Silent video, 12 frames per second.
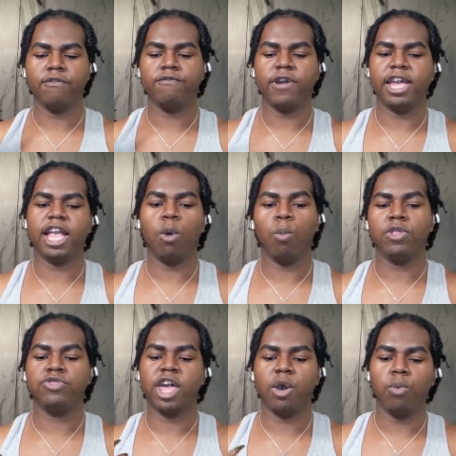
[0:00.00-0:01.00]
find out
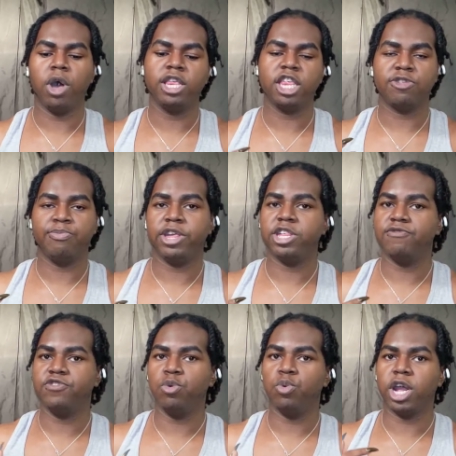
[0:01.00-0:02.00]
what that was, especially
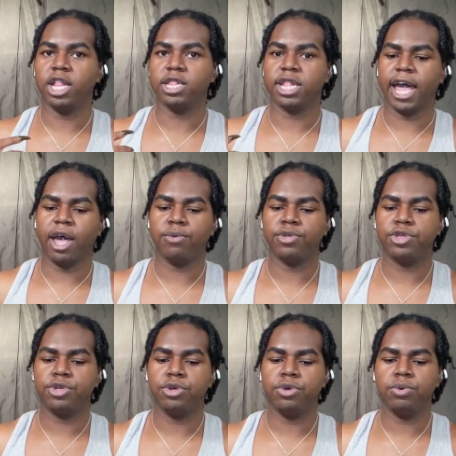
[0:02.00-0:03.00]
if you weren't allowed
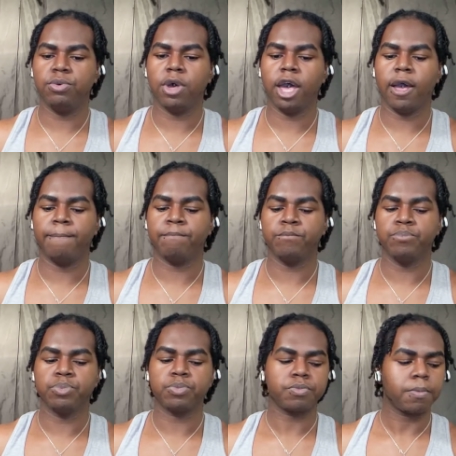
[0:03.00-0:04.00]
to um,
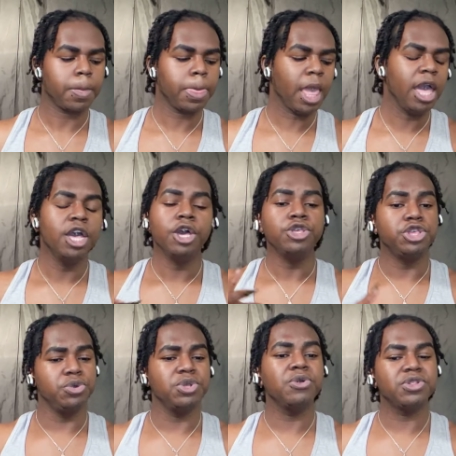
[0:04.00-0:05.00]

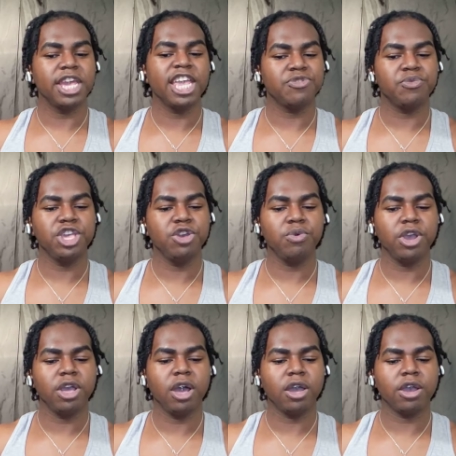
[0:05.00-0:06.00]
do those things when you were
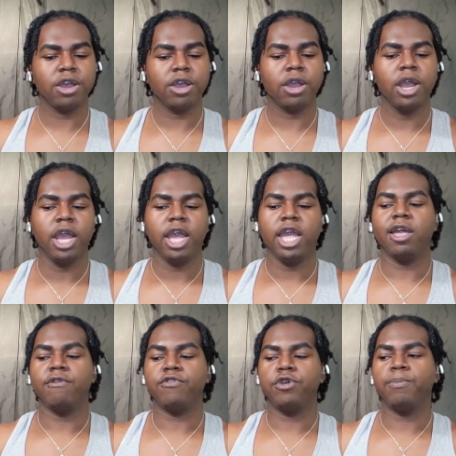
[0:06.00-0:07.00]
younger.
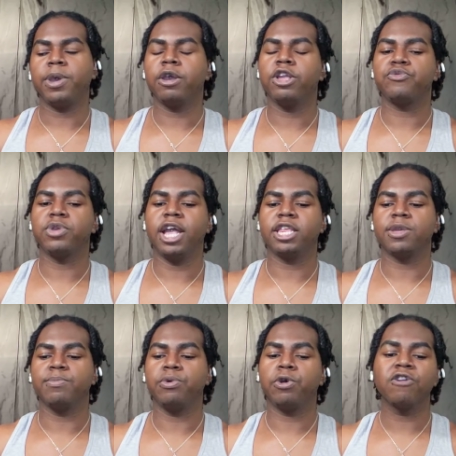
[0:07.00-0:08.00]
If your parents were not
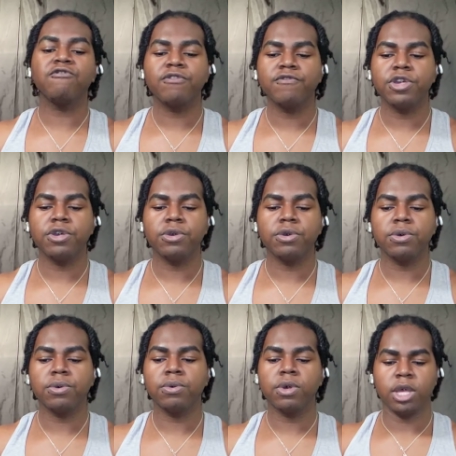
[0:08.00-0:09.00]
supportive of
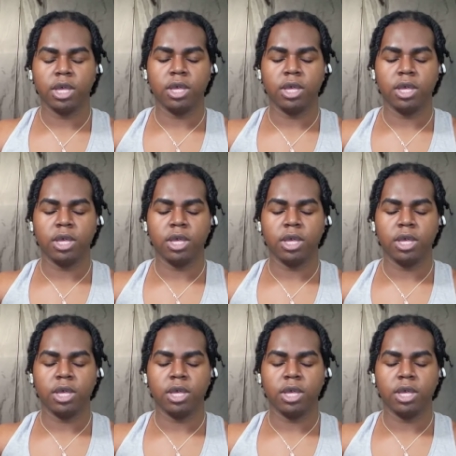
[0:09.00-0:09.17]
you,